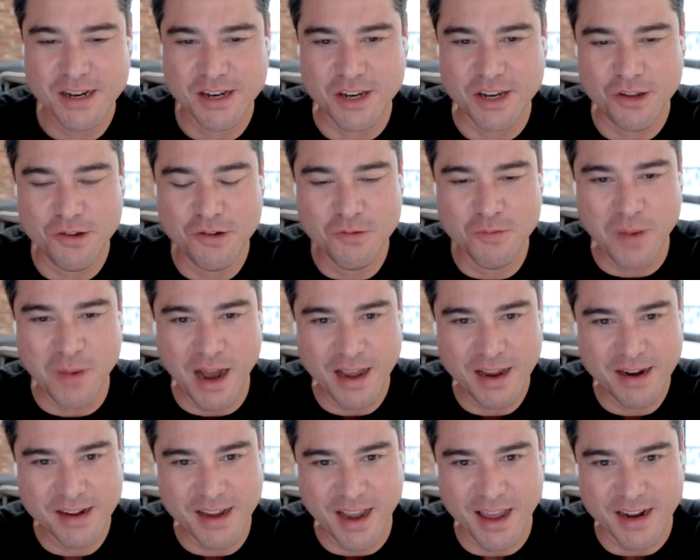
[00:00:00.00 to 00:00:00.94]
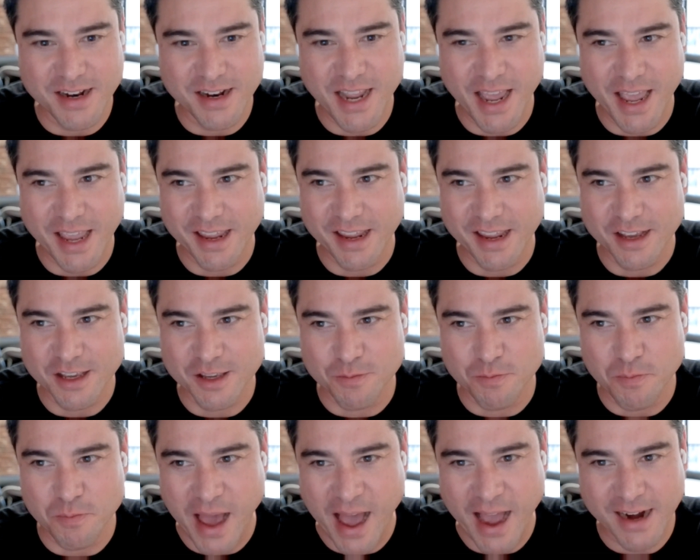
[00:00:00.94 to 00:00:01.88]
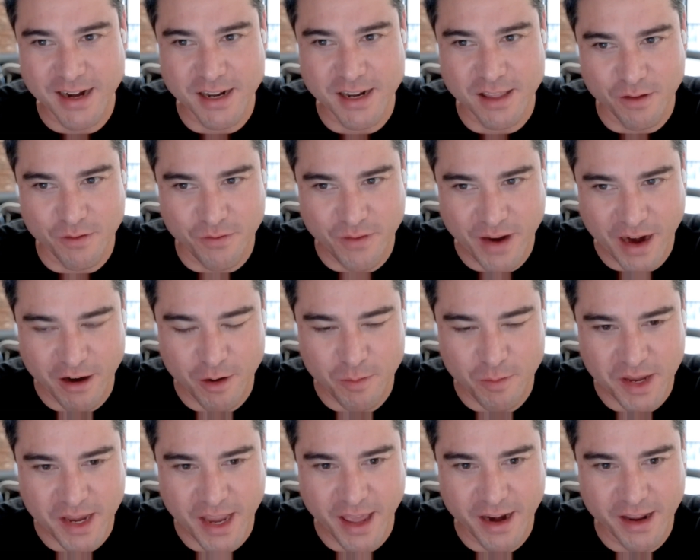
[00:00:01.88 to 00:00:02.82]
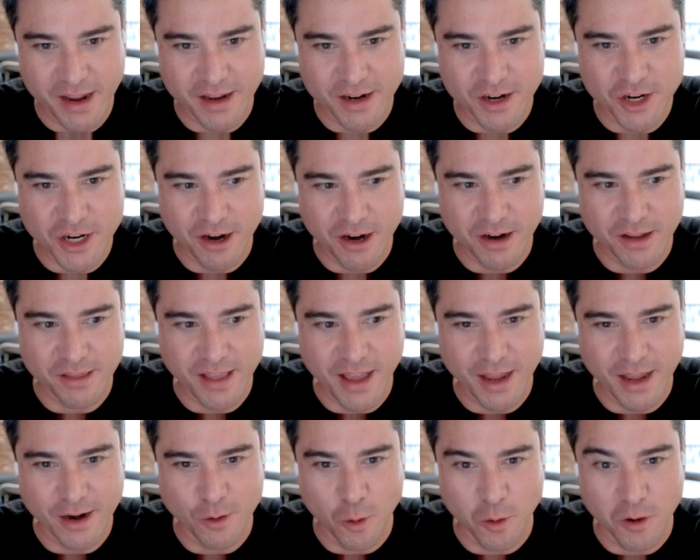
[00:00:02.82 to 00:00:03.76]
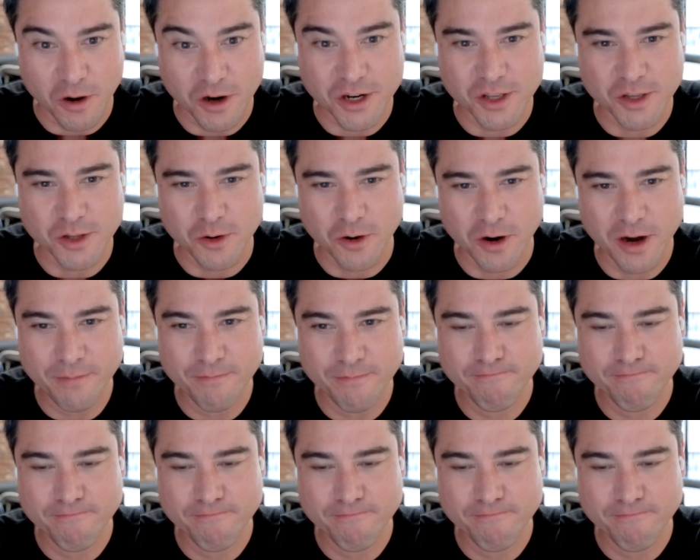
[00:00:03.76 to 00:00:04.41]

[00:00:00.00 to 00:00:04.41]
Do you mind kind of taking us back to the very beginning and sharing that origin story?